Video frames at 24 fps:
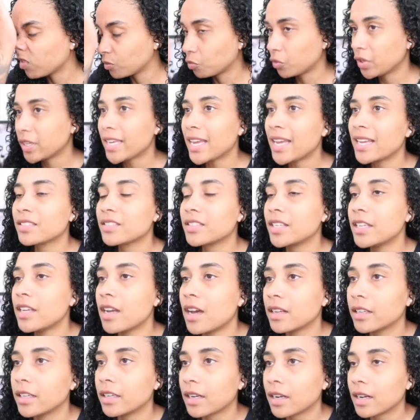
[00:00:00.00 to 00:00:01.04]
We can't see
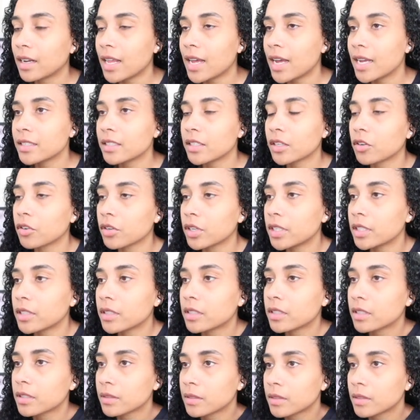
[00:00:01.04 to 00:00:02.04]
y'all in the closet, Chris.